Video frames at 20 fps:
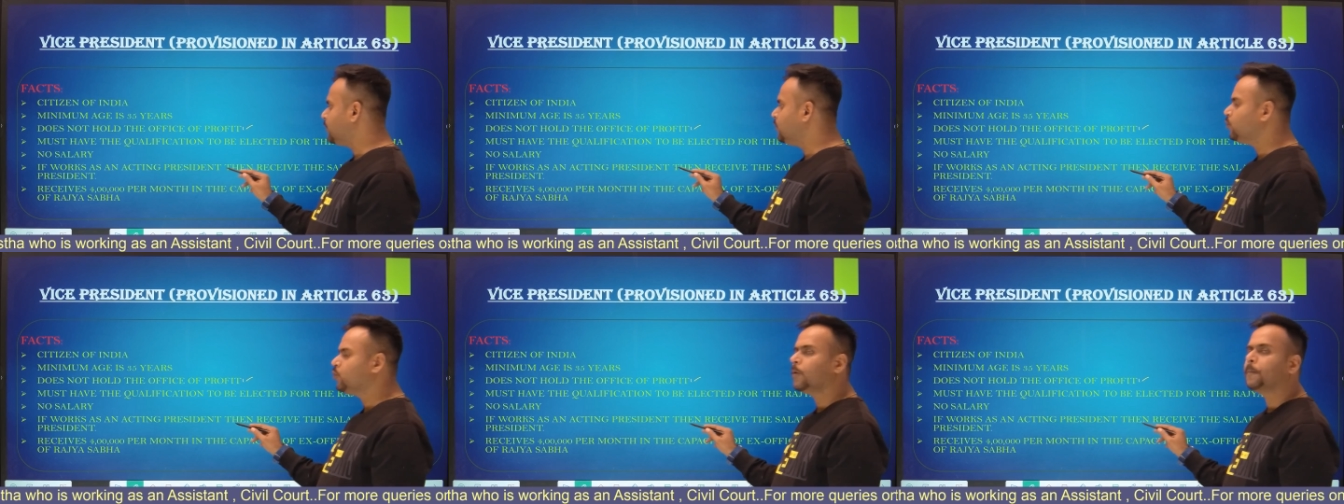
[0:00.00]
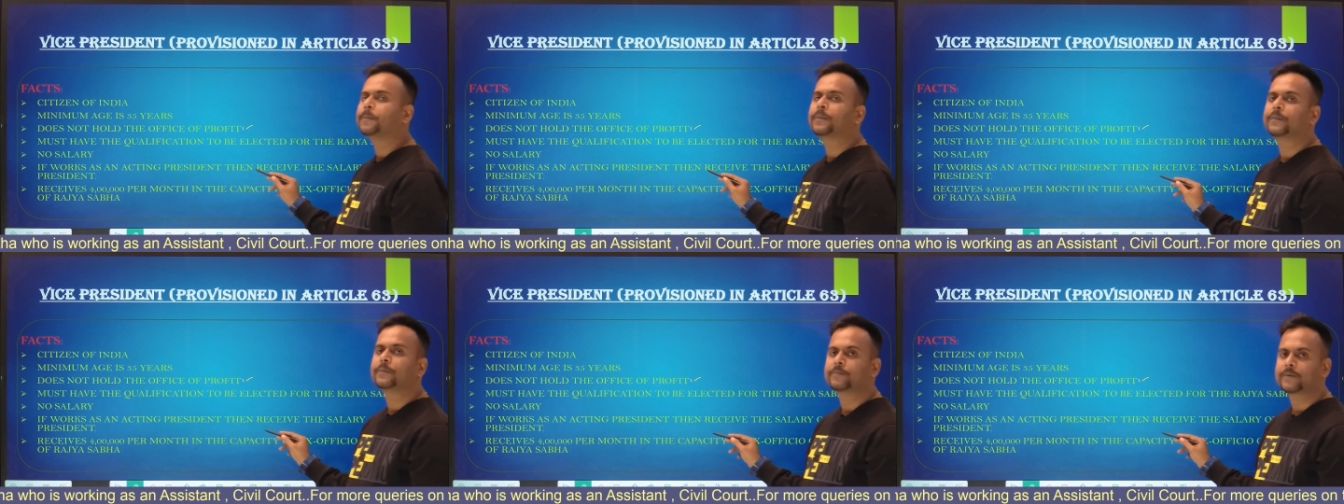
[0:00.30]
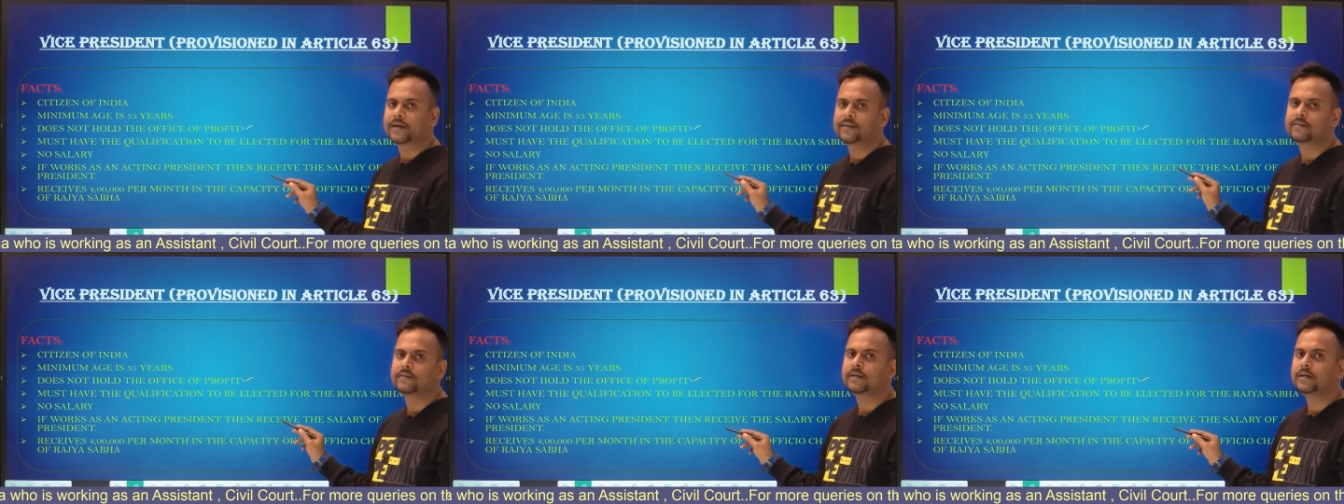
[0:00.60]
of
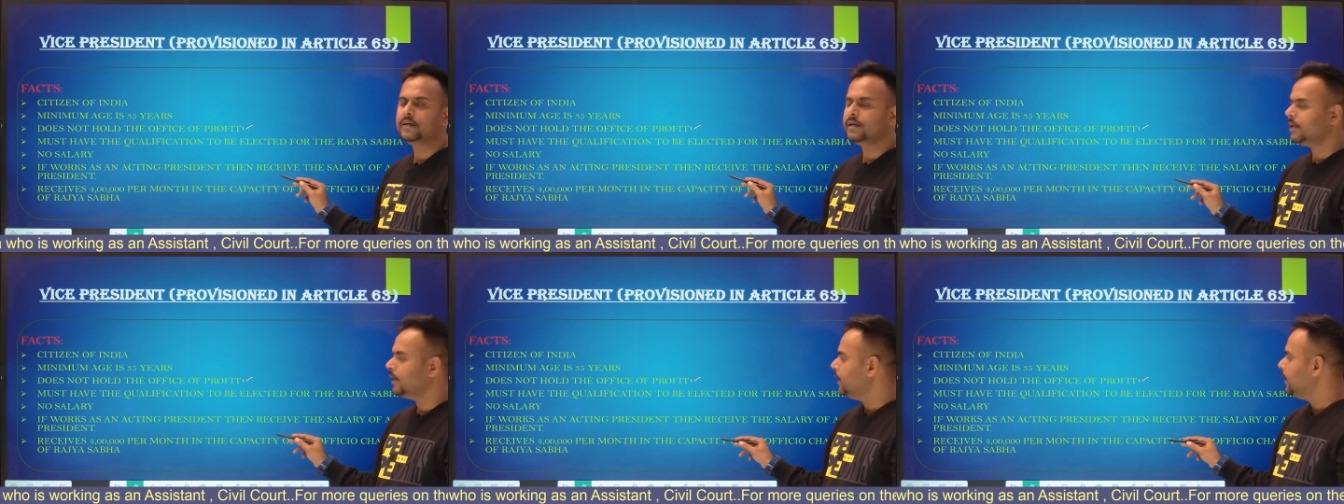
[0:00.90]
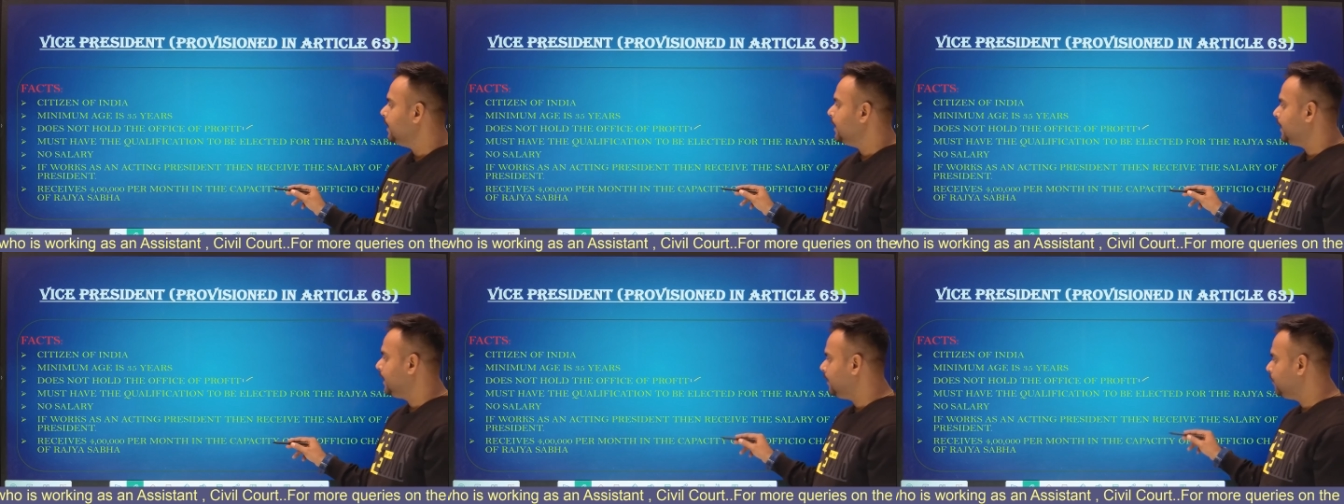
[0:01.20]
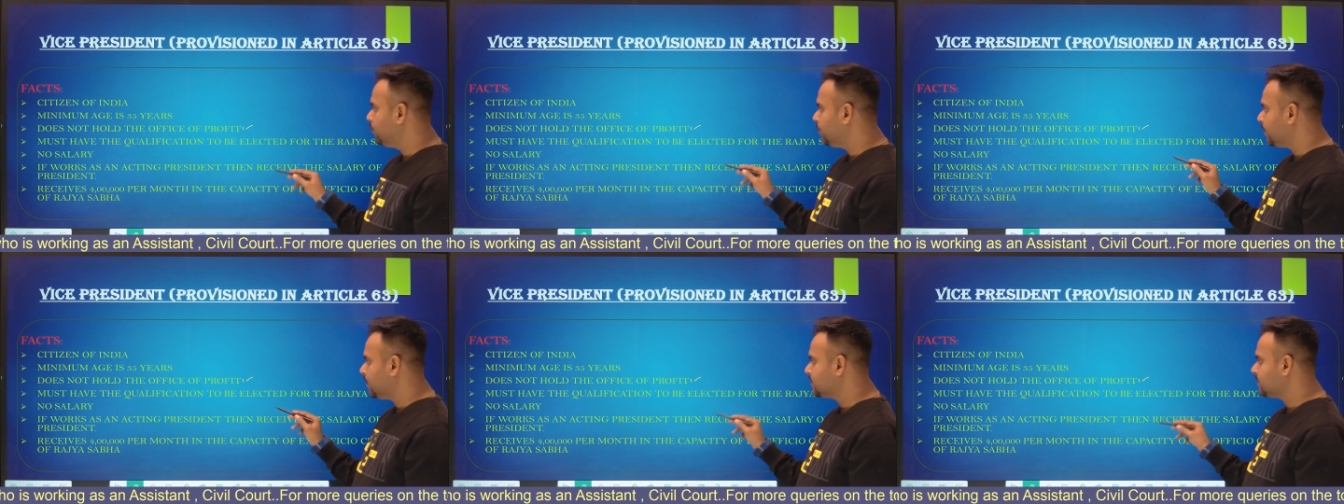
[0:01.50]
president, he
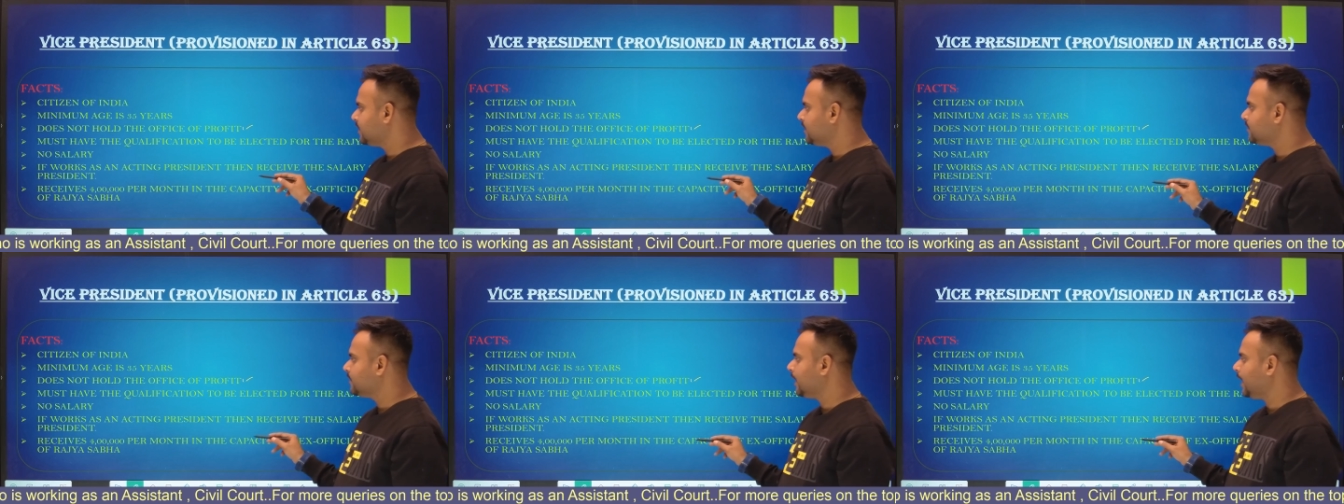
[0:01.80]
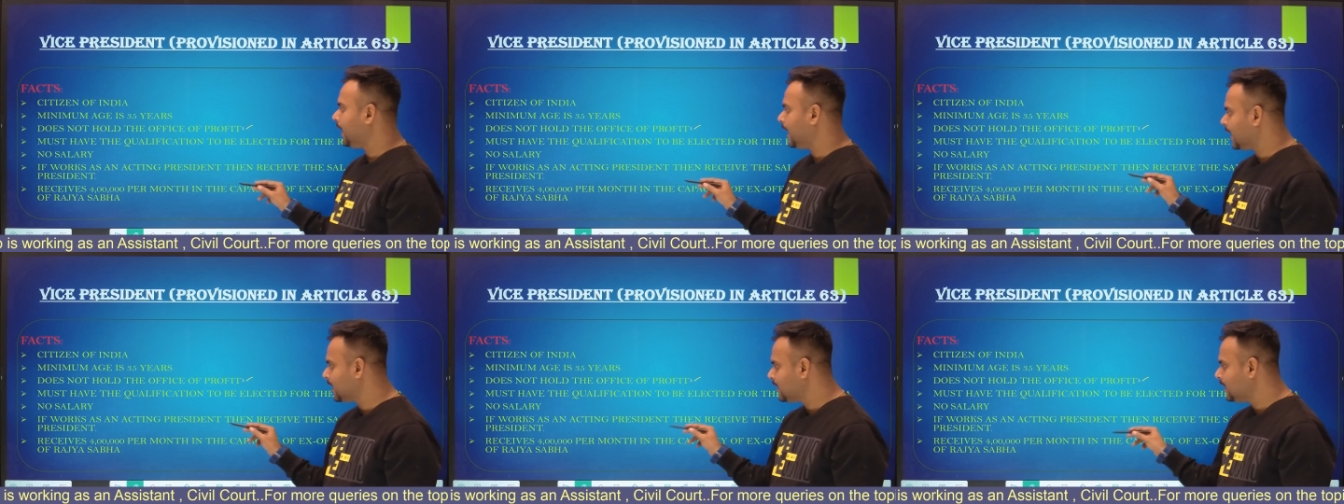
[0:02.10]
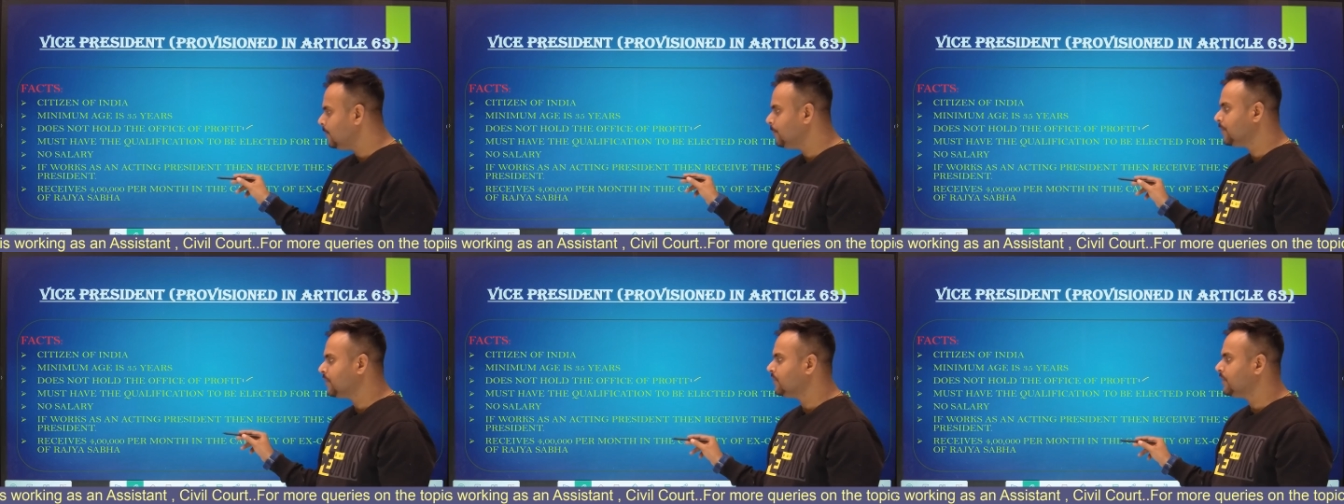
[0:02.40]
works as the
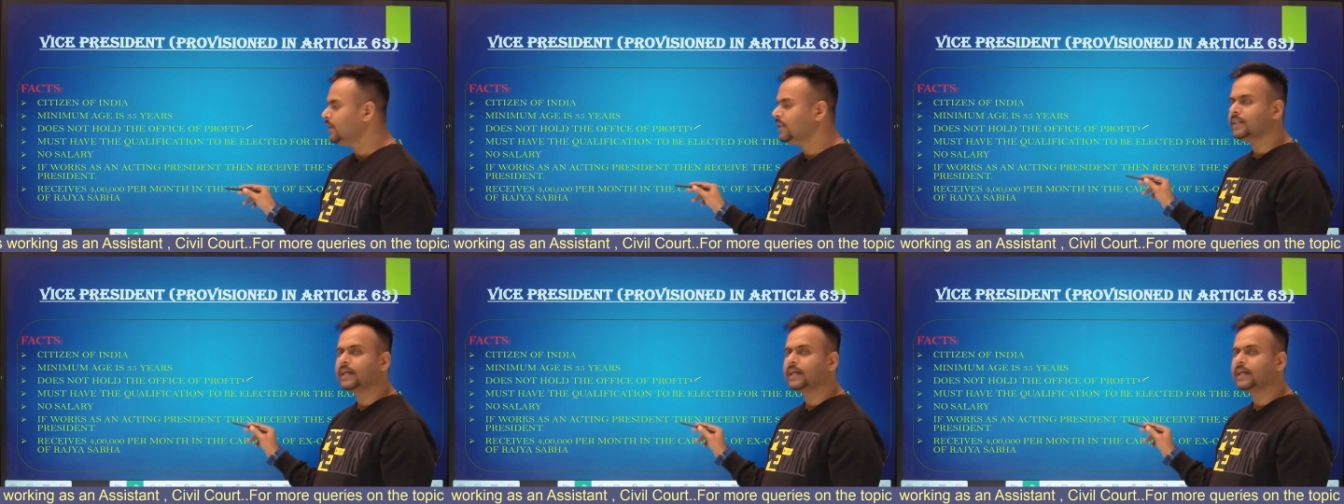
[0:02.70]
acting president,